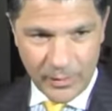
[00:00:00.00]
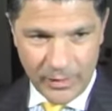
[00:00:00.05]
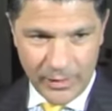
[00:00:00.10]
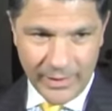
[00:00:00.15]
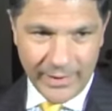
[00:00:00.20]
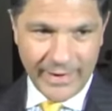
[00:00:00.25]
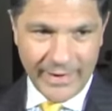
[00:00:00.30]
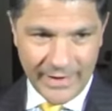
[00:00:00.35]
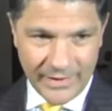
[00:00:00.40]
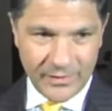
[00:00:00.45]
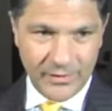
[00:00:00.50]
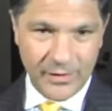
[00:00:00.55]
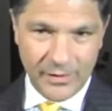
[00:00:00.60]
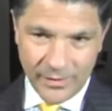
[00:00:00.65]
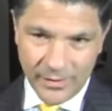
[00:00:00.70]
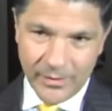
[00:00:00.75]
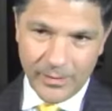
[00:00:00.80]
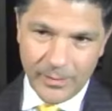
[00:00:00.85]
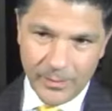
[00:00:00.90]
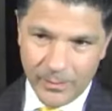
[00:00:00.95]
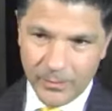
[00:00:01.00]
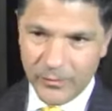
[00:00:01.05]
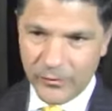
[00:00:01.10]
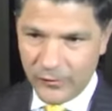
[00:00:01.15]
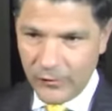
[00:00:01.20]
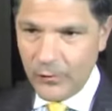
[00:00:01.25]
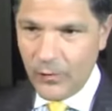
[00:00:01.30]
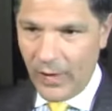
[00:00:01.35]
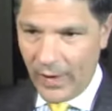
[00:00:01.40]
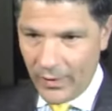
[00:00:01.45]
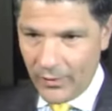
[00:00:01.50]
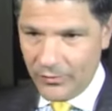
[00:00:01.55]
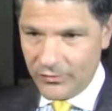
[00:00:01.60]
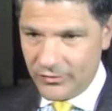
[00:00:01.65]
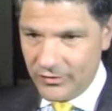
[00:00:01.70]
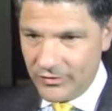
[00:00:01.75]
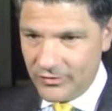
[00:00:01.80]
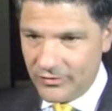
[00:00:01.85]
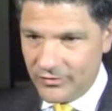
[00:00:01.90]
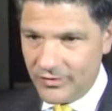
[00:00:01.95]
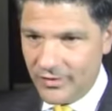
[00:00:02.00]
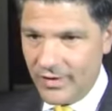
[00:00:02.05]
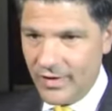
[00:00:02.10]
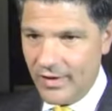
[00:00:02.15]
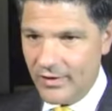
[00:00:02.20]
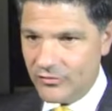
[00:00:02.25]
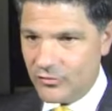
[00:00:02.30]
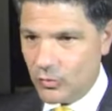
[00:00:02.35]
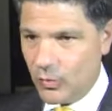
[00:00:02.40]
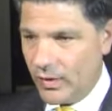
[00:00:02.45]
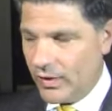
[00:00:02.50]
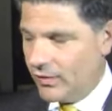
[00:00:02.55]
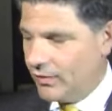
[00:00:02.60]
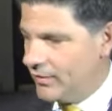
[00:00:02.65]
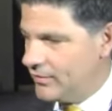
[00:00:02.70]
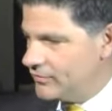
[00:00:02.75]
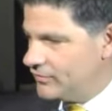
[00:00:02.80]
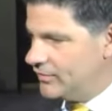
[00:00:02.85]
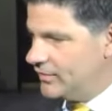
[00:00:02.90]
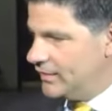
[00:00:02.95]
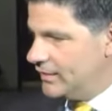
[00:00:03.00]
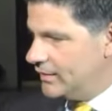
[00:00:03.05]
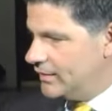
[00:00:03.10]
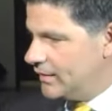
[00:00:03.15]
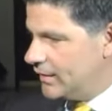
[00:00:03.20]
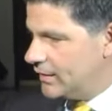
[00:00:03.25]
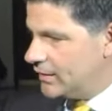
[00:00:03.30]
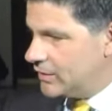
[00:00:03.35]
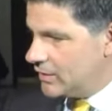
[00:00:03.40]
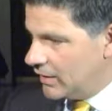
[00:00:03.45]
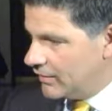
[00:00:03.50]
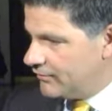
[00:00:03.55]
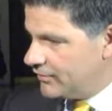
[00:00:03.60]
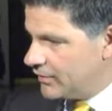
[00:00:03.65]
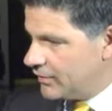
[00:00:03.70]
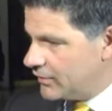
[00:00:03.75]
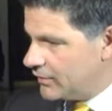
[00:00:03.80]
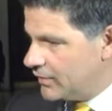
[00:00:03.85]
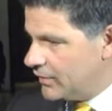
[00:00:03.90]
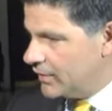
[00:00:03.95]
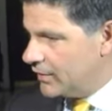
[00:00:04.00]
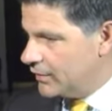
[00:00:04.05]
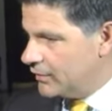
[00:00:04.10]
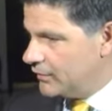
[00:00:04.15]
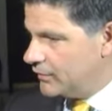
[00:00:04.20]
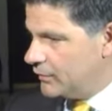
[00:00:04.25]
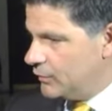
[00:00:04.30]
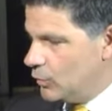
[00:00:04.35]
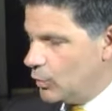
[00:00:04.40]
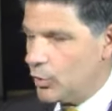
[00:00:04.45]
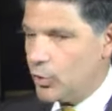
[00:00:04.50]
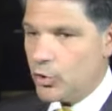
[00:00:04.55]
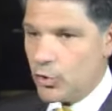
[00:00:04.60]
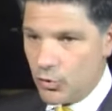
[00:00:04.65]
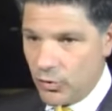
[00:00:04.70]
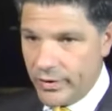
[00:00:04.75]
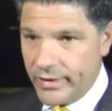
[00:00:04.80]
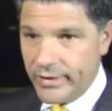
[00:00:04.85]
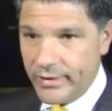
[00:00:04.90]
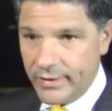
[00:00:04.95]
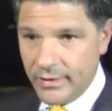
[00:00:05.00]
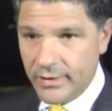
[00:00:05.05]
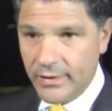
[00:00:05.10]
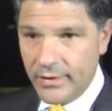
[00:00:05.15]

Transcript: again, two houses as well as the uh, governor to agree